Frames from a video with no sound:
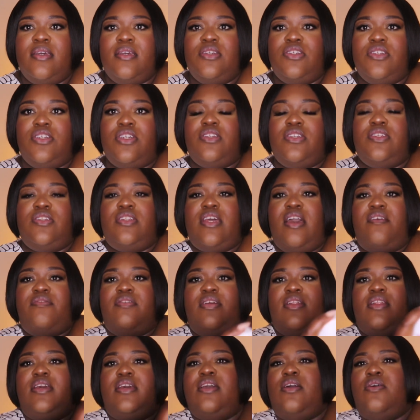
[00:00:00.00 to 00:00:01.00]
She's
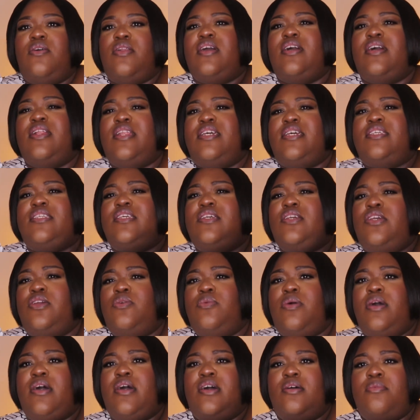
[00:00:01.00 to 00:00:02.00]
definitely going to glisten
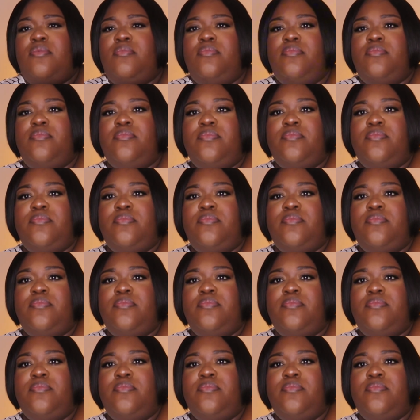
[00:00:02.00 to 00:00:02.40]
you up.